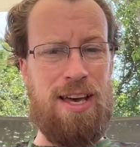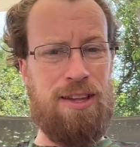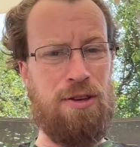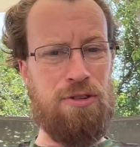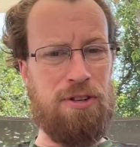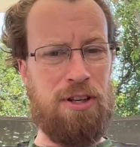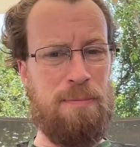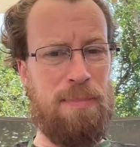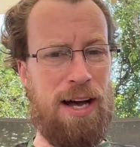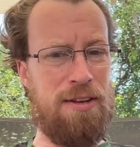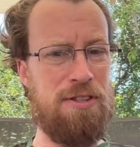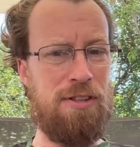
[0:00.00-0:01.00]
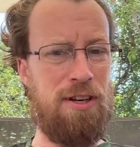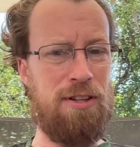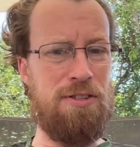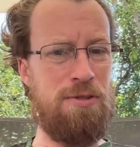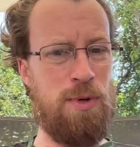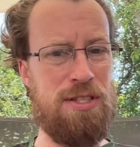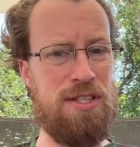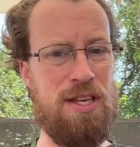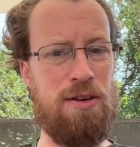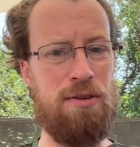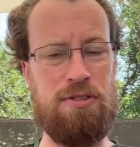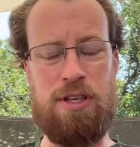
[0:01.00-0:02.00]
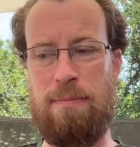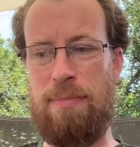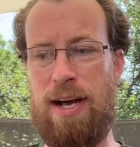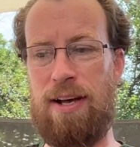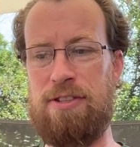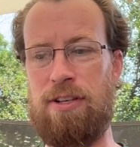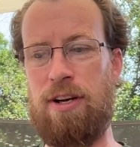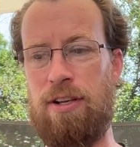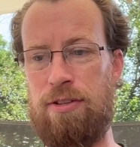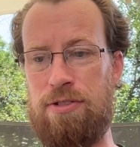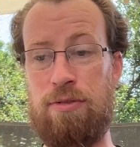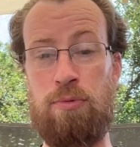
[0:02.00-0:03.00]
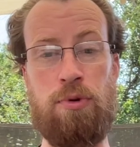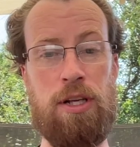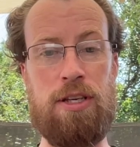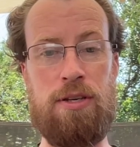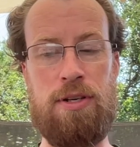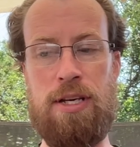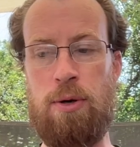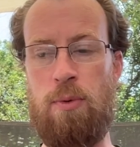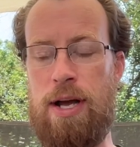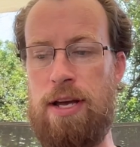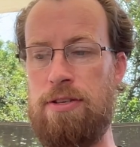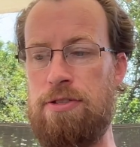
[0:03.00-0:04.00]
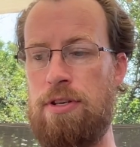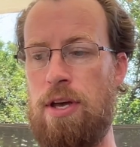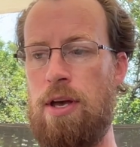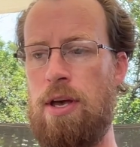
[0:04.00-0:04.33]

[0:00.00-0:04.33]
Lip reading: and those are composite colors, and we see those composite colors in really unique ways.